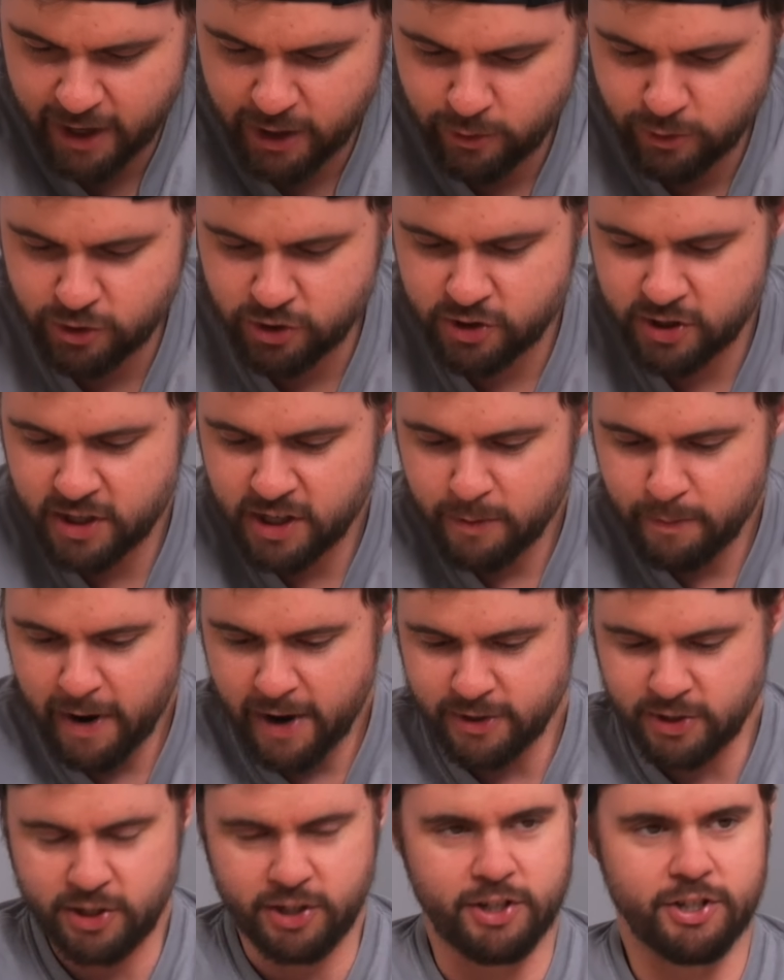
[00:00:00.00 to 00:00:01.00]
do you send a
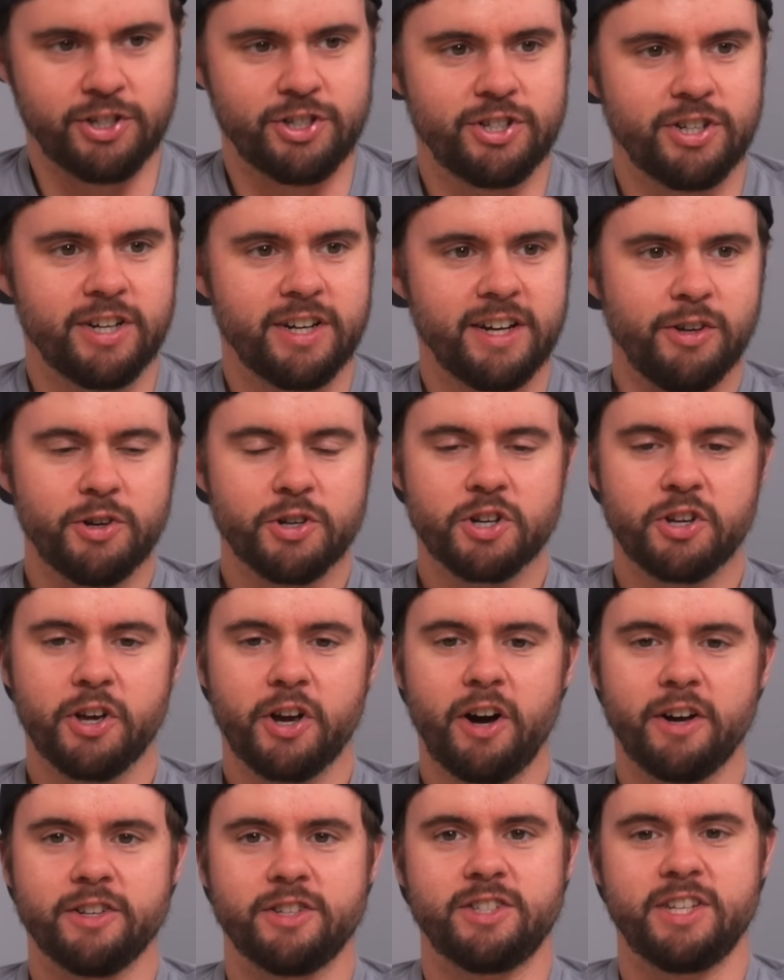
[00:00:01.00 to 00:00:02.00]
message? You just
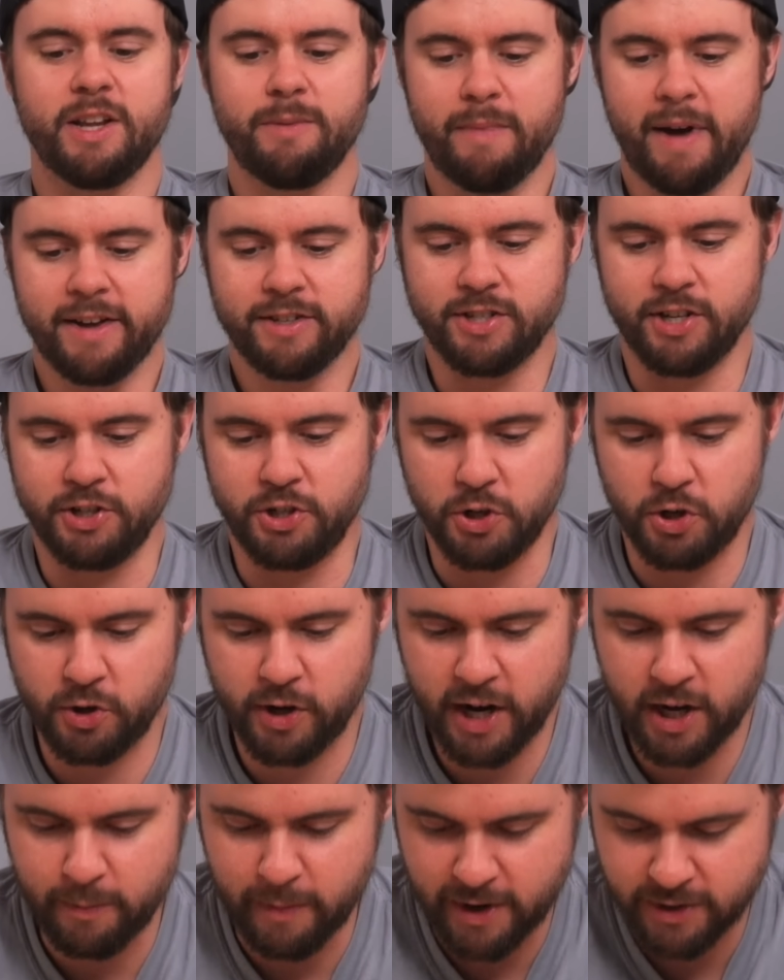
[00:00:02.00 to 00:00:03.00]
click on send message, you
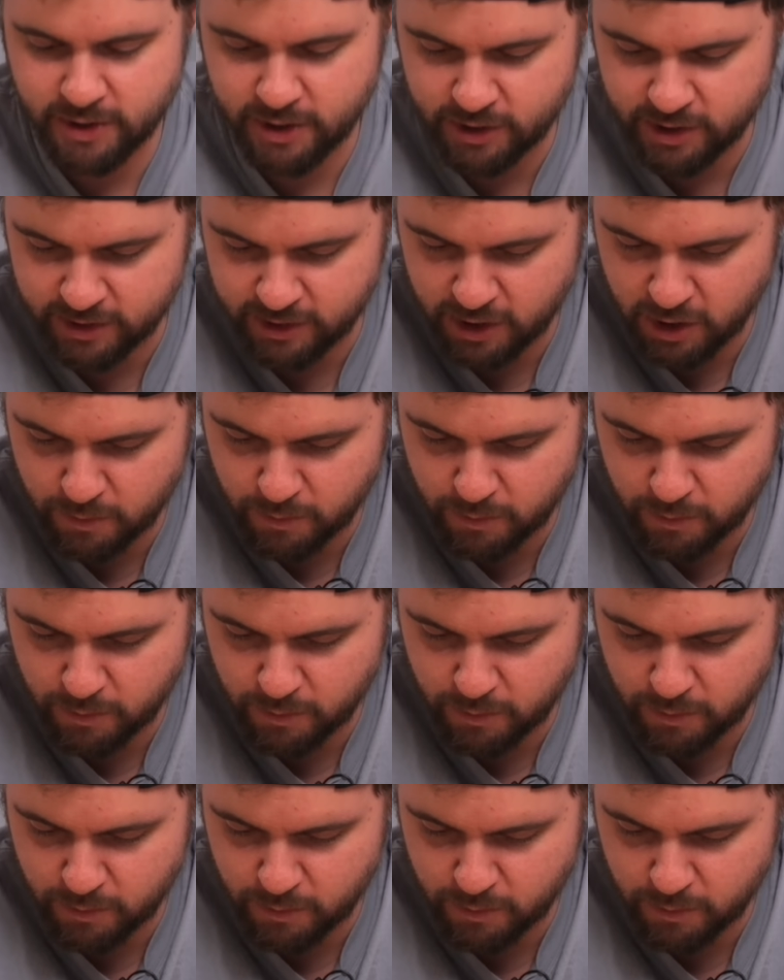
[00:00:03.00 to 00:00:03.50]
create a message, and then